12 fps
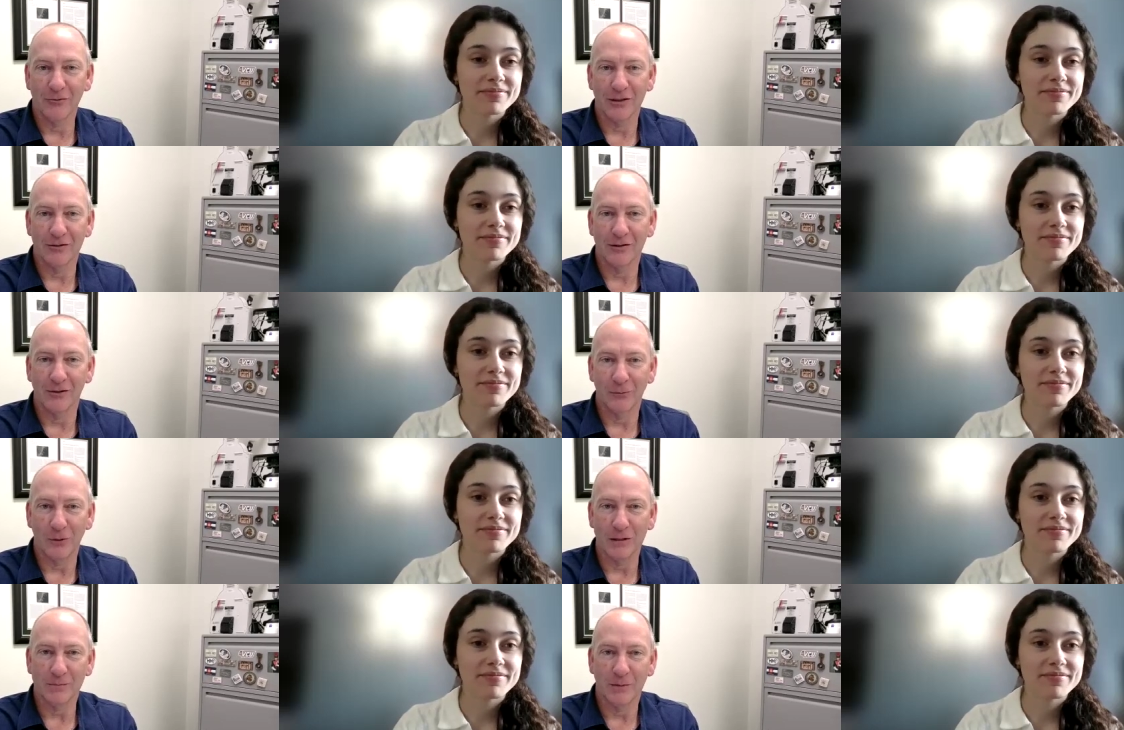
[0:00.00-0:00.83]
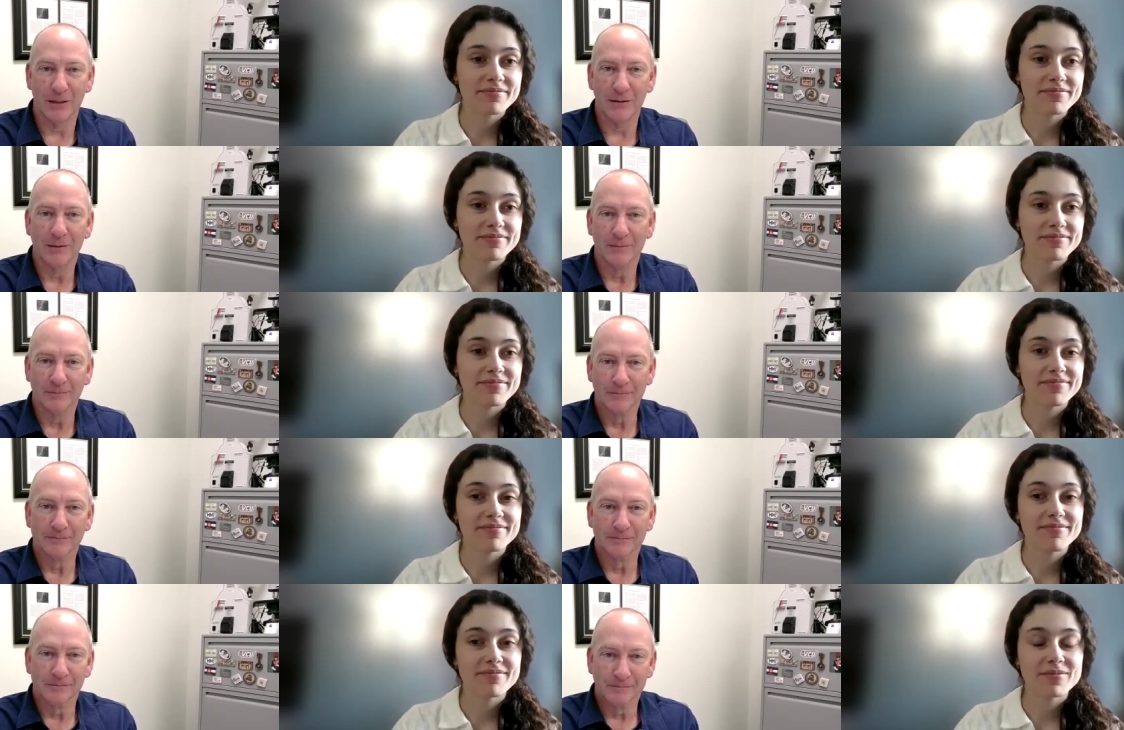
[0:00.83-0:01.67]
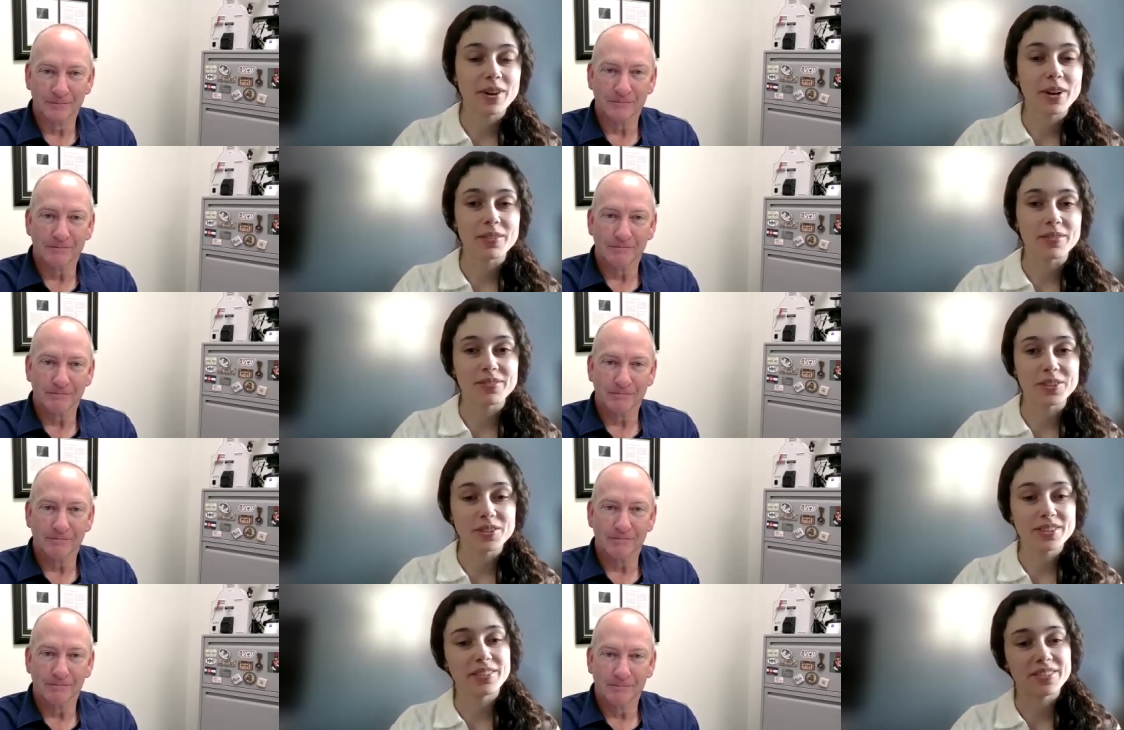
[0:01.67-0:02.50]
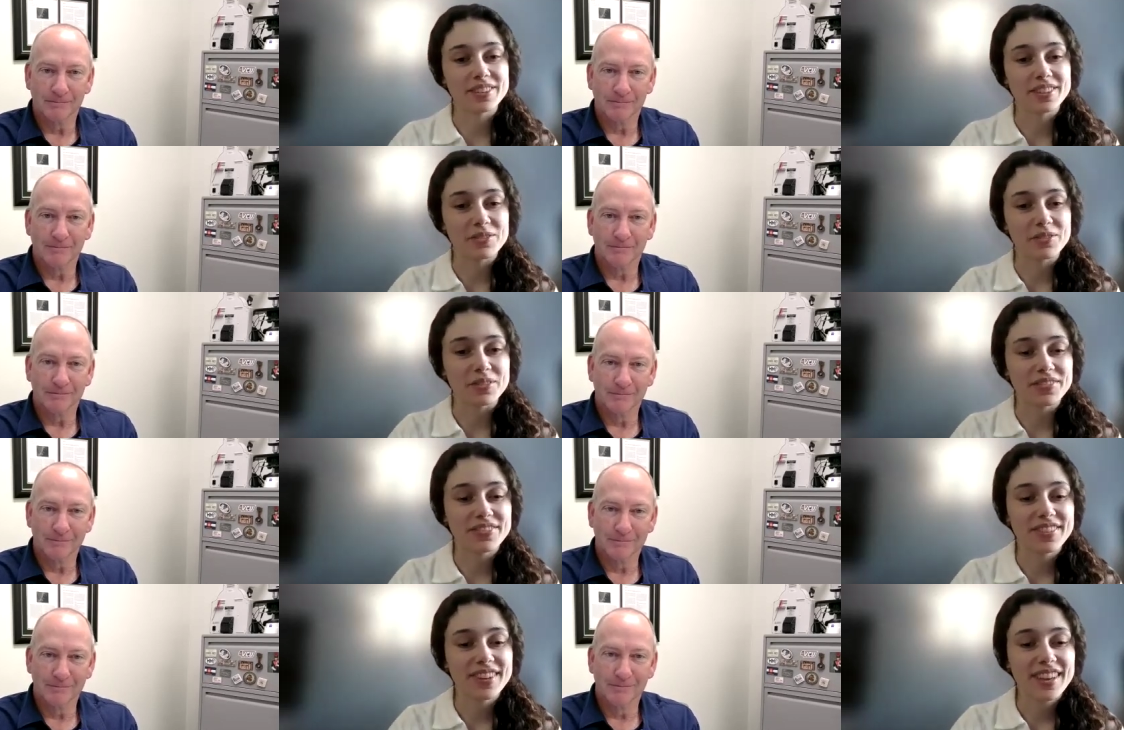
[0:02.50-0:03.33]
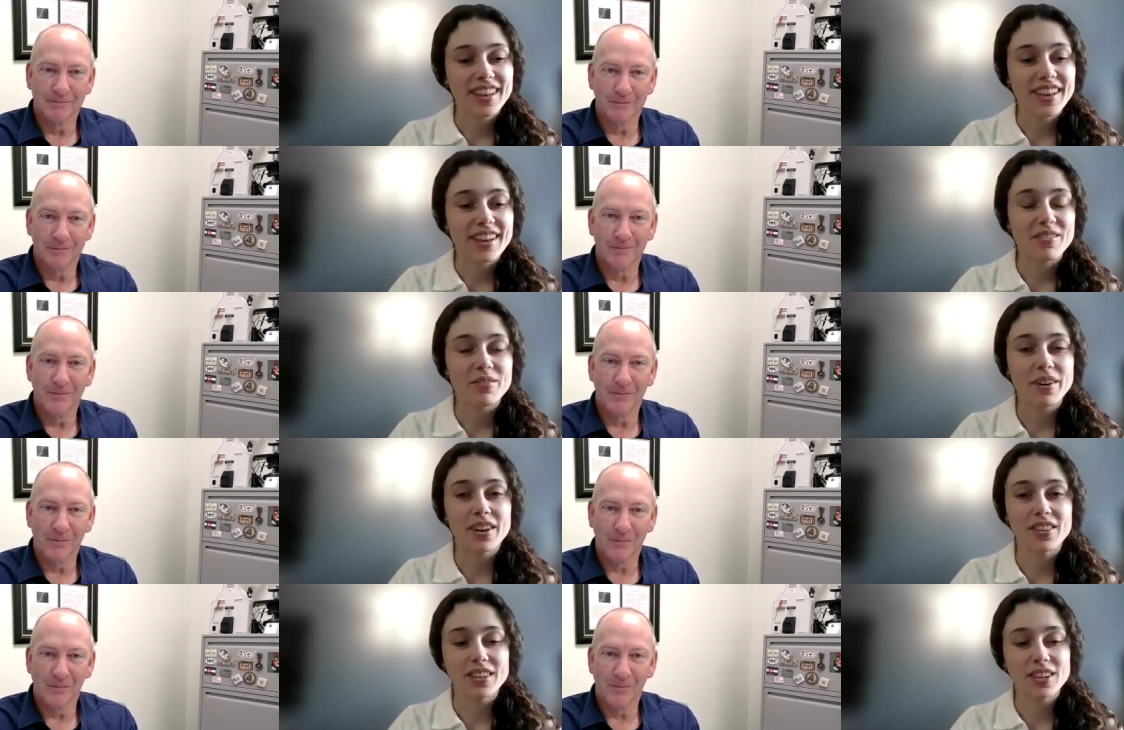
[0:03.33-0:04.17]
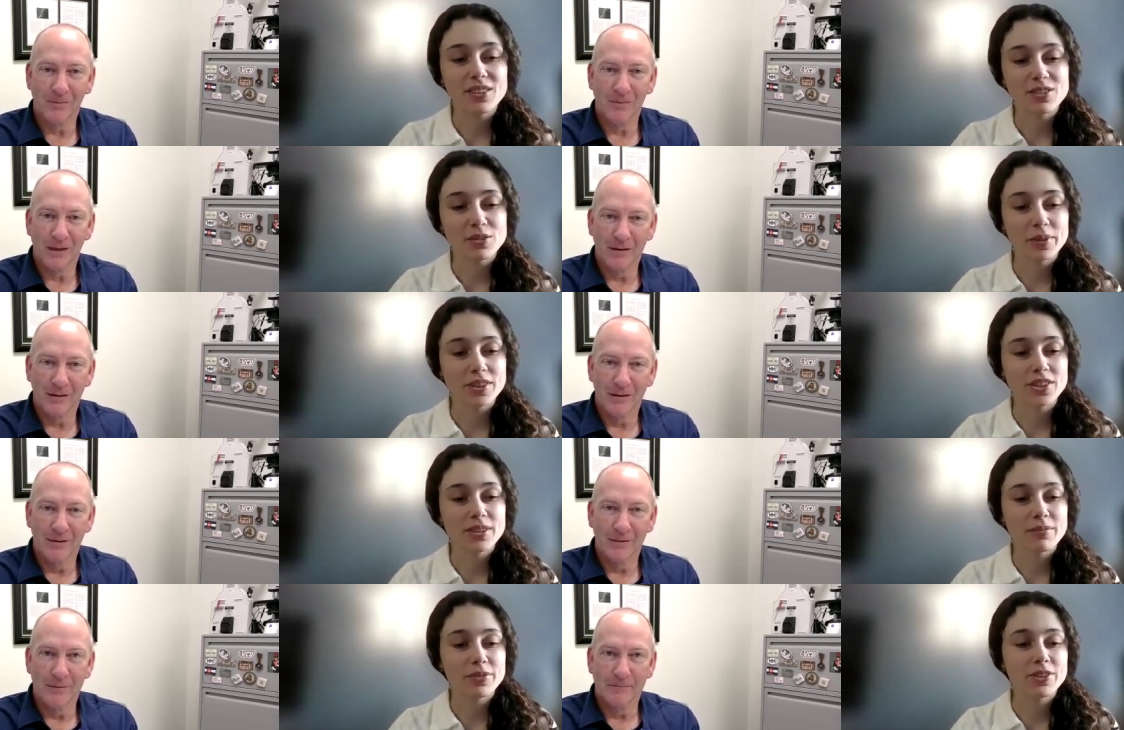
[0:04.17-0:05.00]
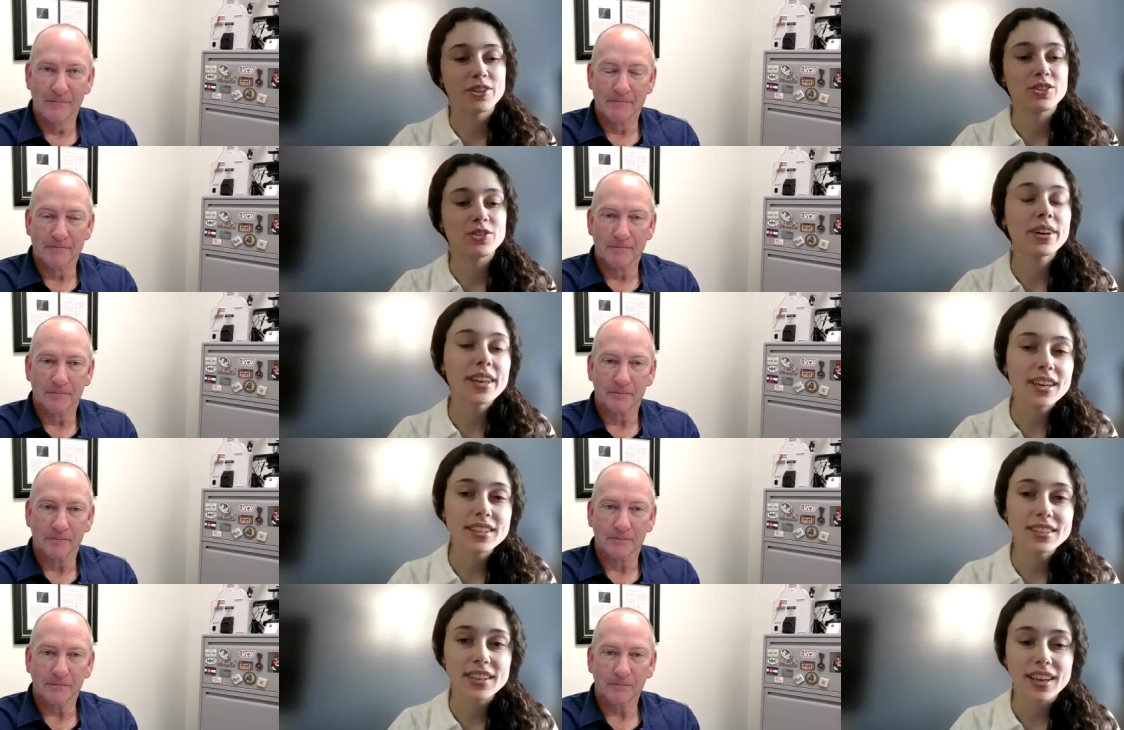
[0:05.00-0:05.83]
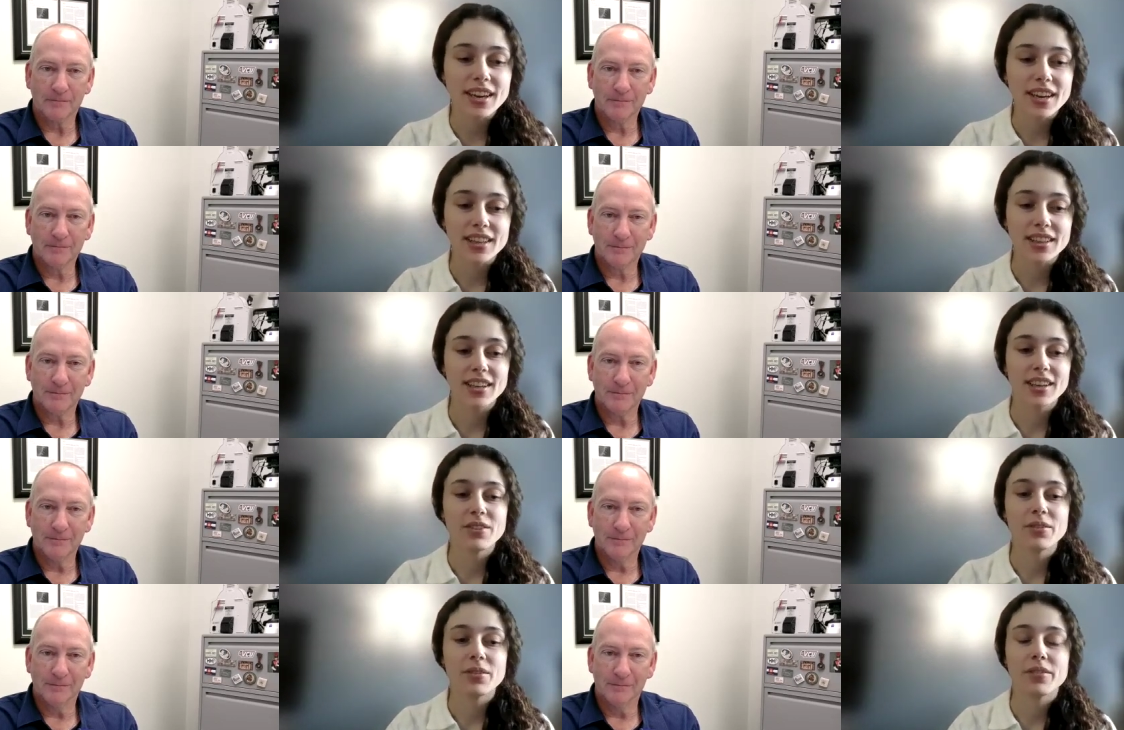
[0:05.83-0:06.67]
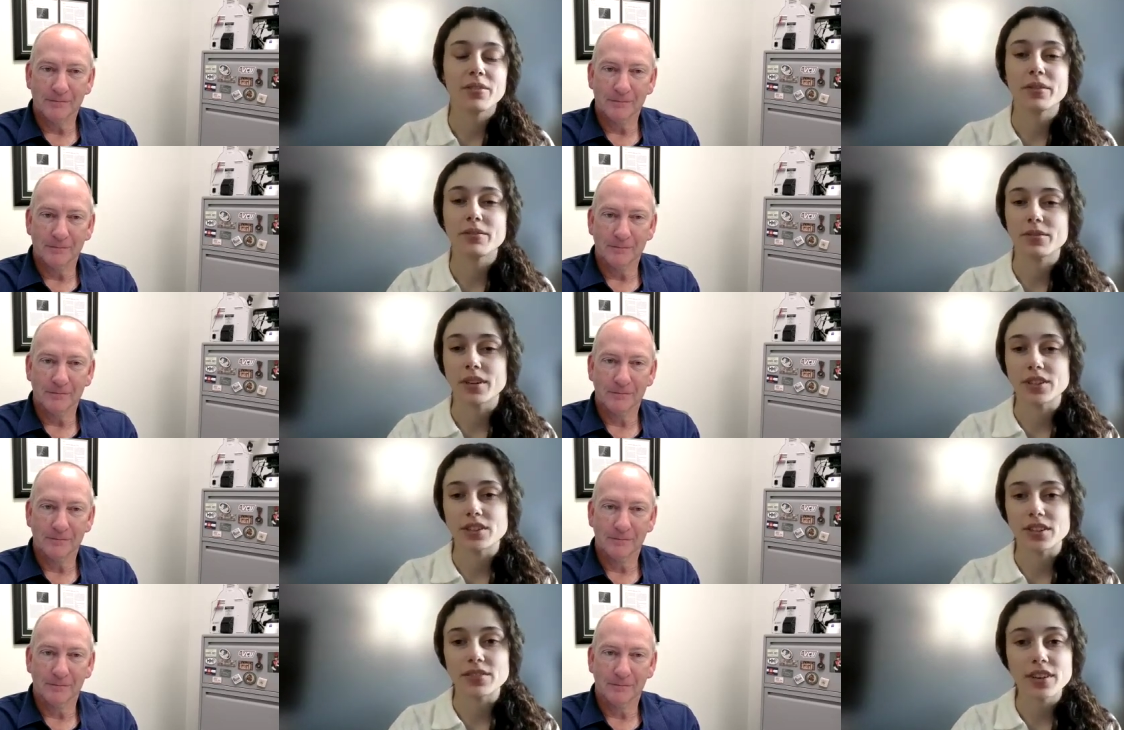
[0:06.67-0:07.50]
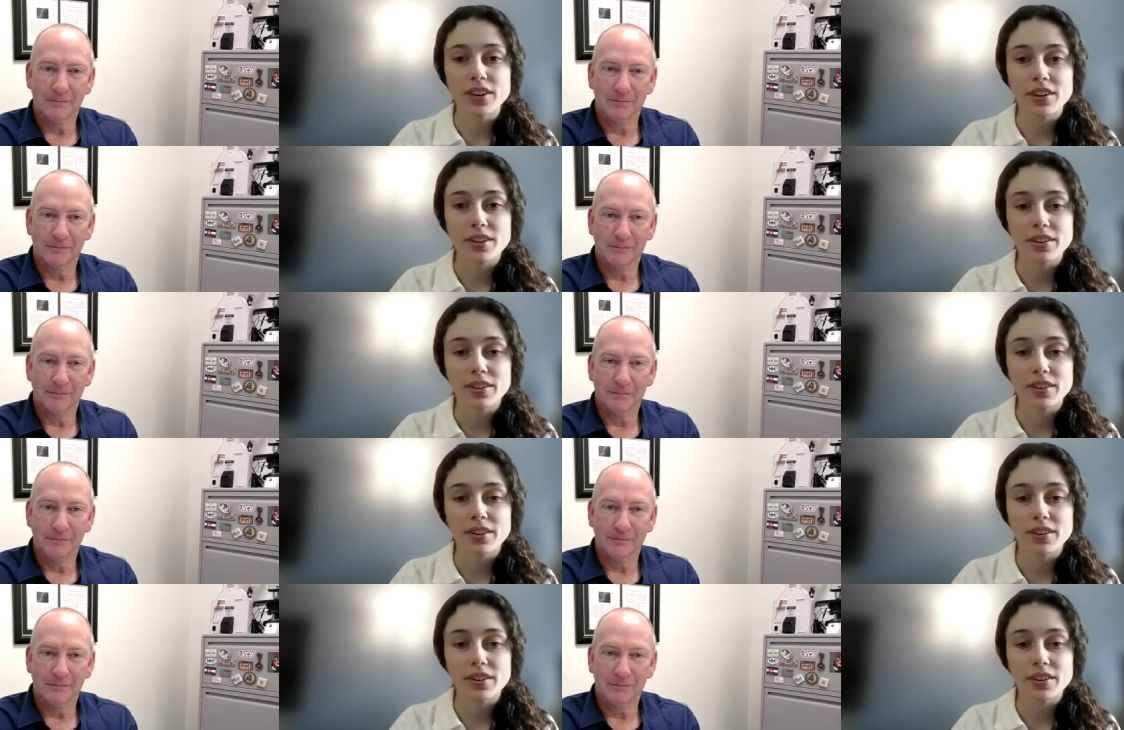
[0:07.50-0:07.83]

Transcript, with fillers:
Speaker 1: career. Here.
Speaker 2: Wow, those sound really cool. Well, thank you so much, Tim, for joining us, and thank you everyone for watching this